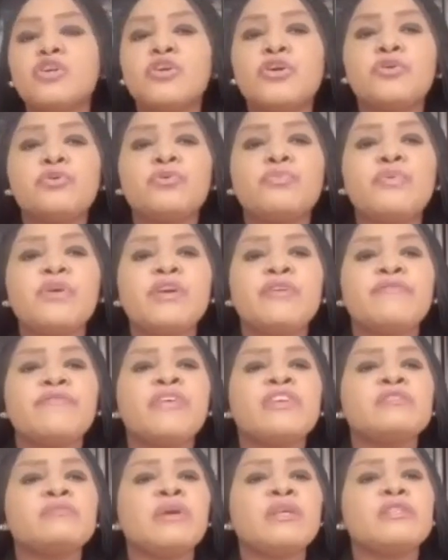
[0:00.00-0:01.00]
It could be
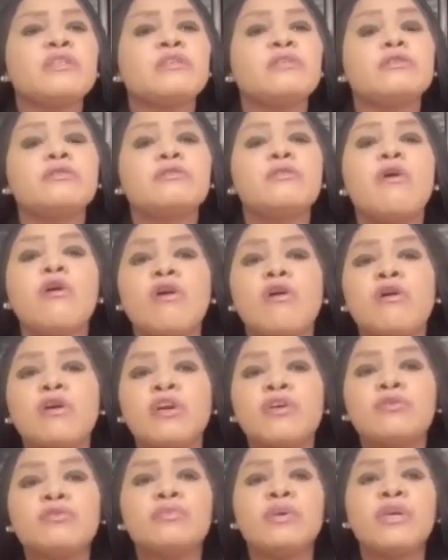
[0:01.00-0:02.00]
investment in stock,
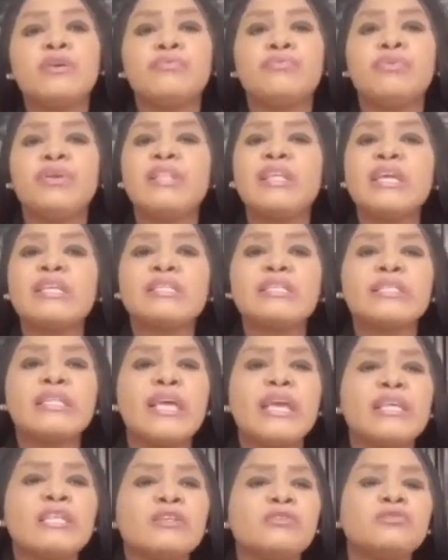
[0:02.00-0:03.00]
it could be in real
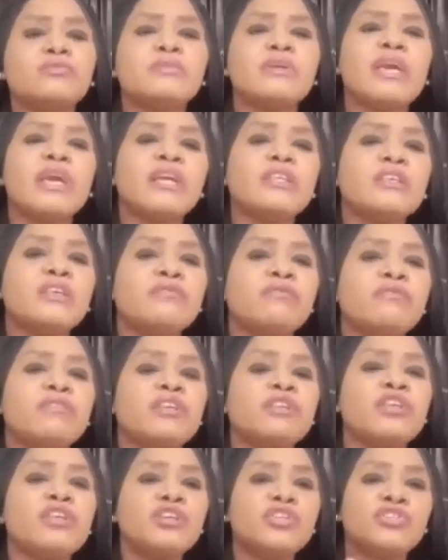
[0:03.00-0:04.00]
estate, it could be anything.